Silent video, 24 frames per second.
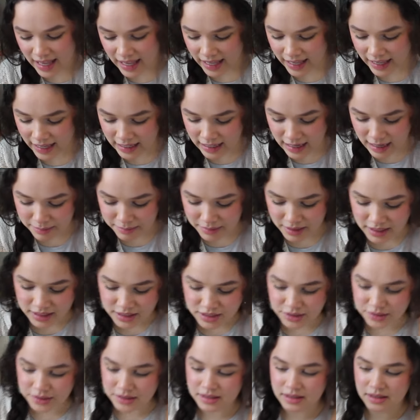and I'm gonna
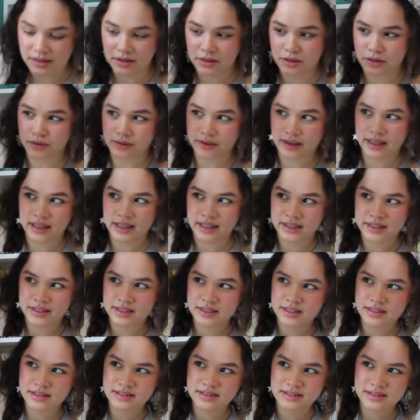do this little
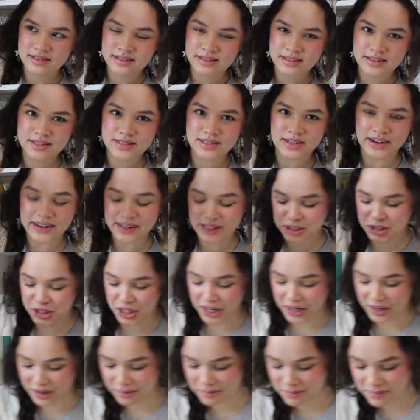green star
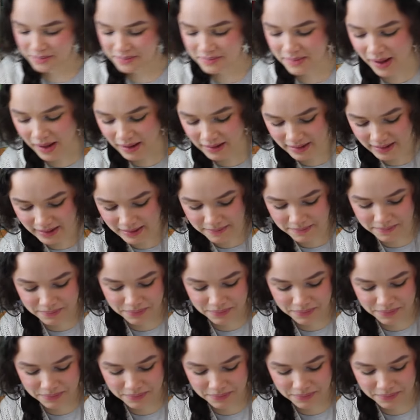charm on it.